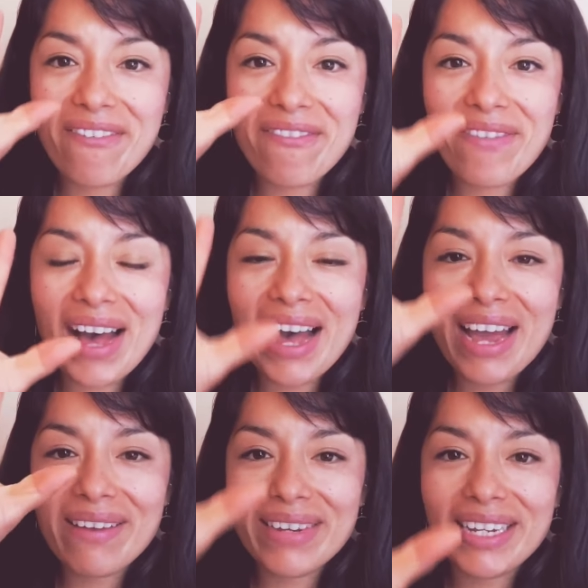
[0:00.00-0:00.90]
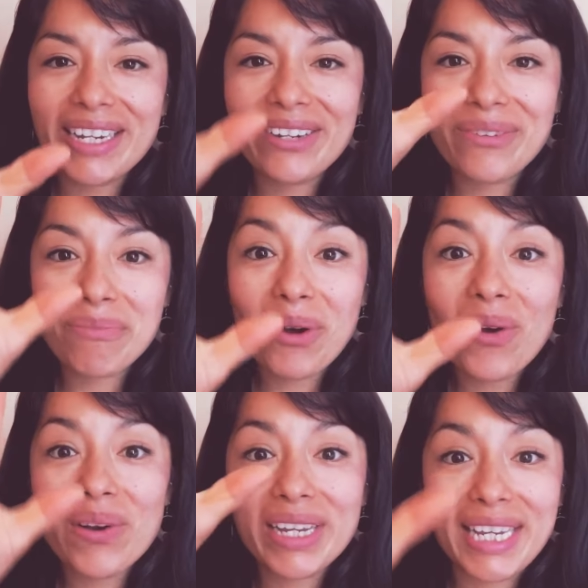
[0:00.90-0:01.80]
Five little
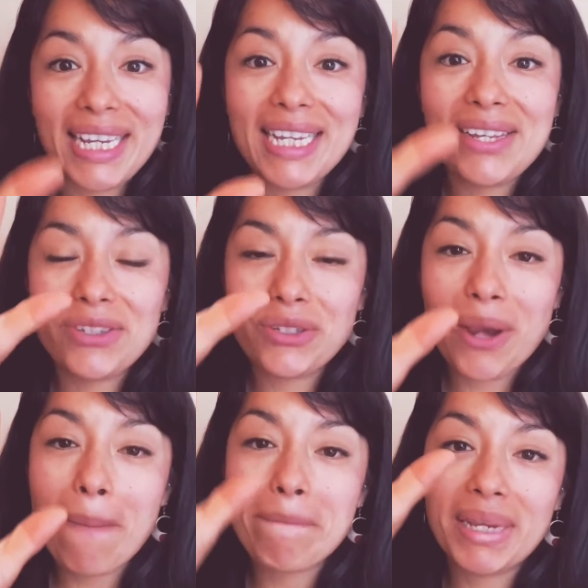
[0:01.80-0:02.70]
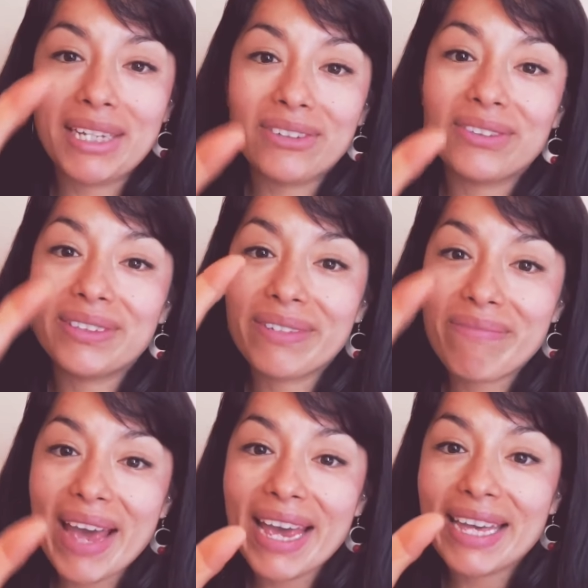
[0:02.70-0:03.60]
monkeys jumping on the
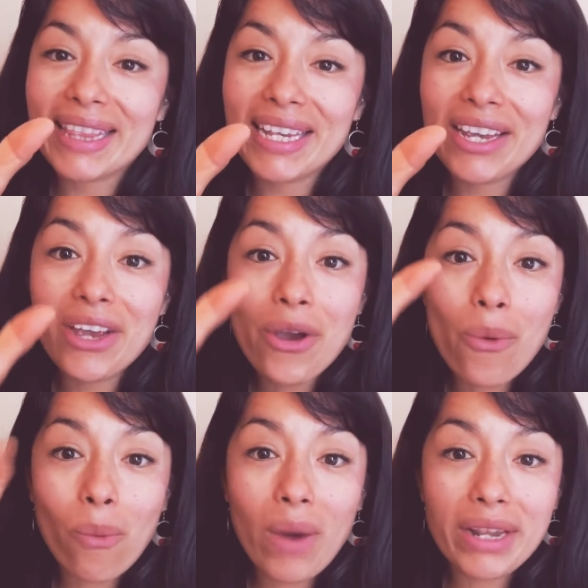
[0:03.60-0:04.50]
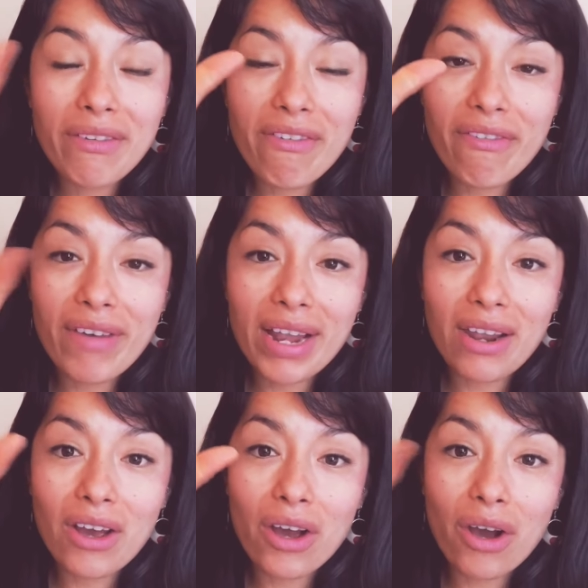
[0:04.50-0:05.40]
bed. One fell
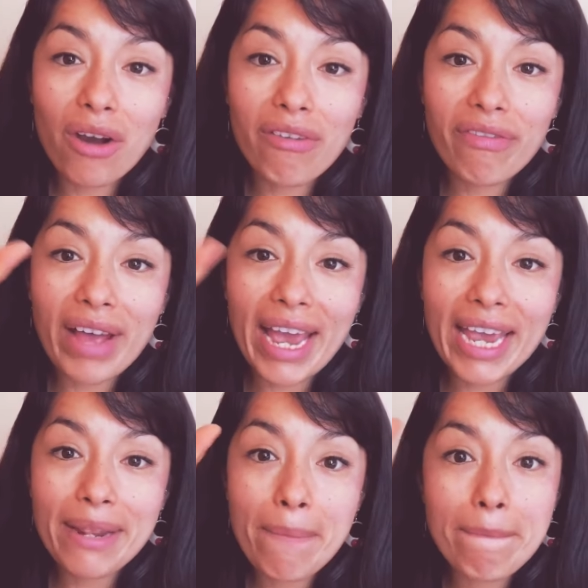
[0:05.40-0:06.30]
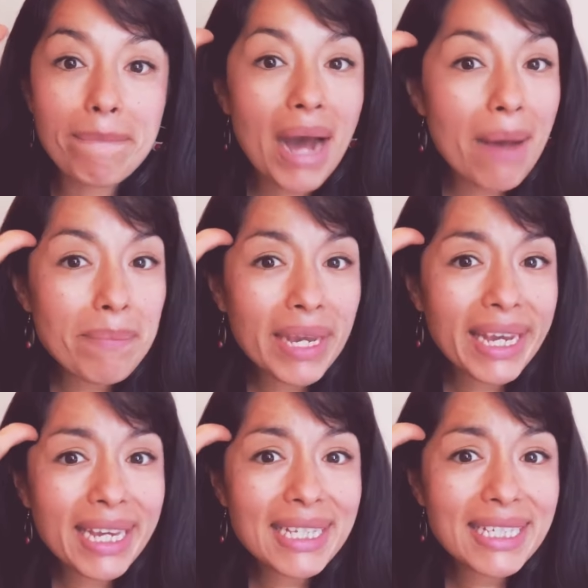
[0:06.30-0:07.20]
off and bumped
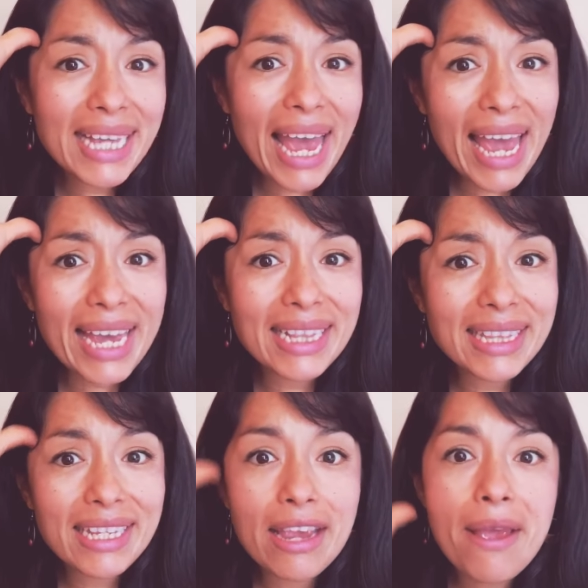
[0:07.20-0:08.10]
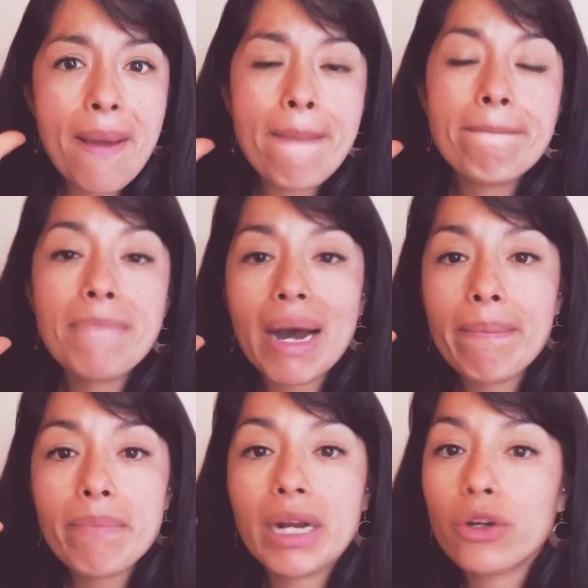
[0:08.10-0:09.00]
his head.
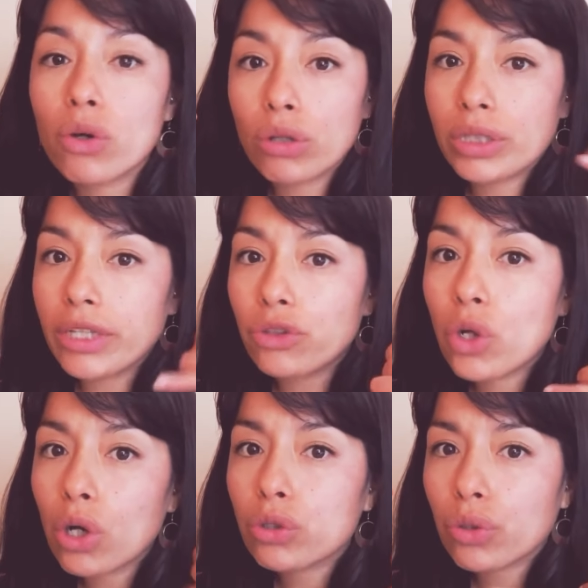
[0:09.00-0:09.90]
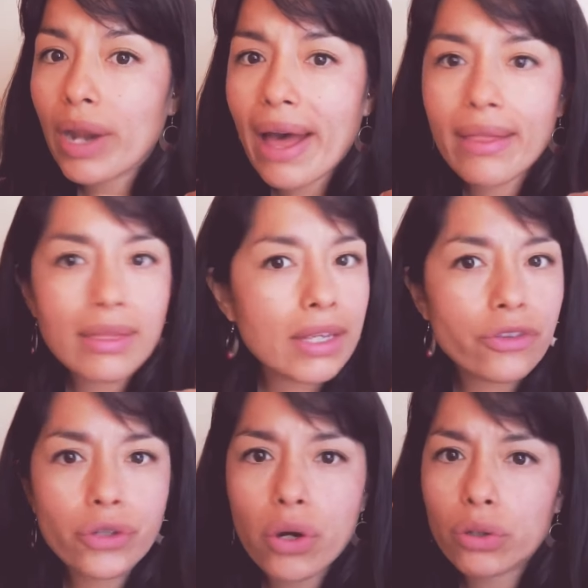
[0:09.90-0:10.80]
Mama called the doctor and the
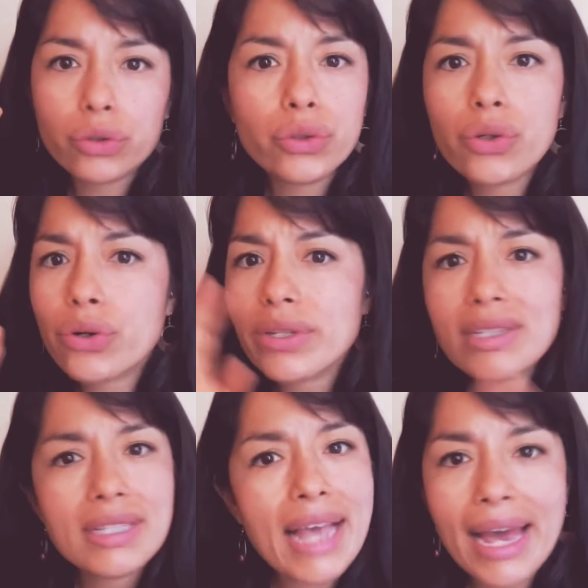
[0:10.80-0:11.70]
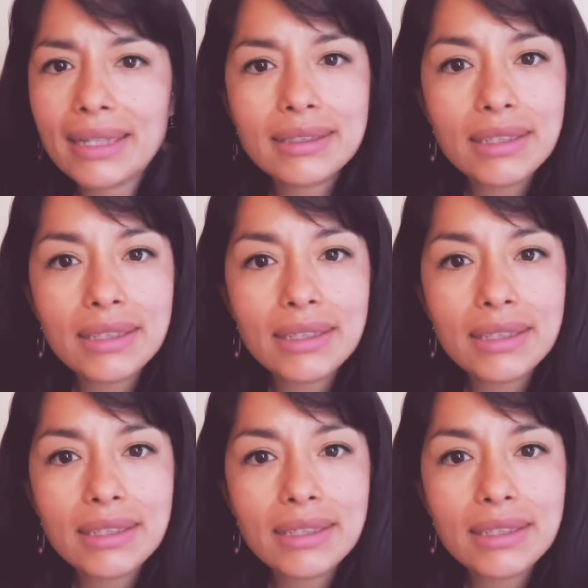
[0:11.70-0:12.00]
doctor said,